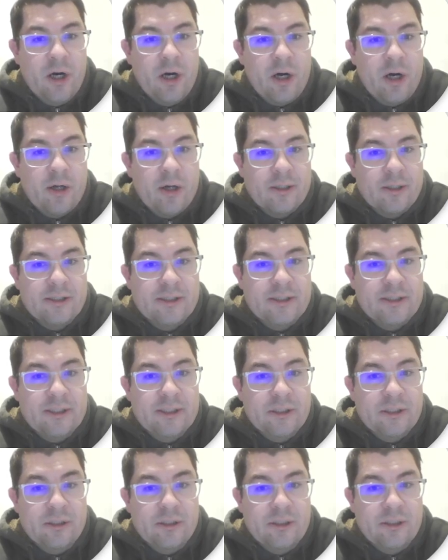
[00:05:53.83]
are
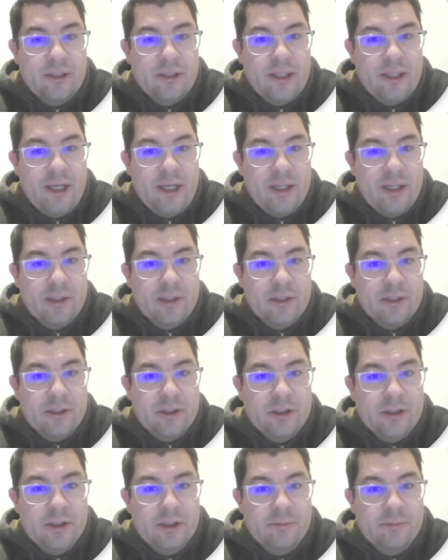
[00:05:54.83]
still
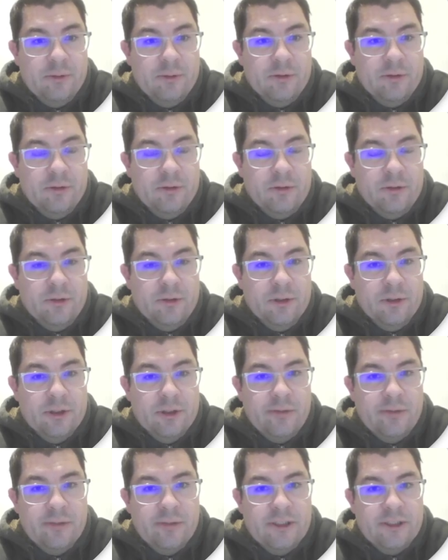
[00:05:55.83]
eligible
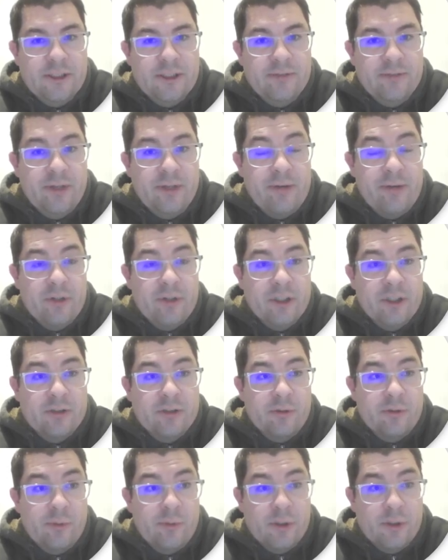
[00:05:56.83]
to receive governance
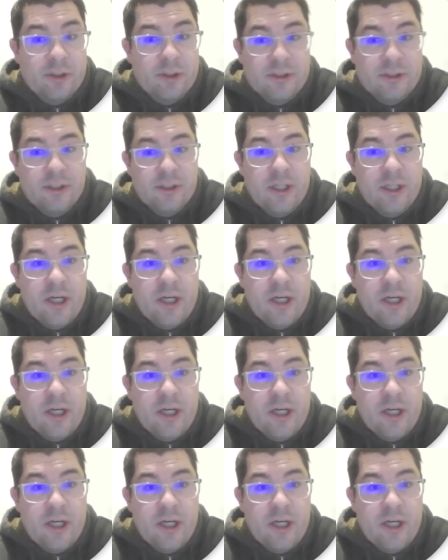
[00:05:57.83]
rewards.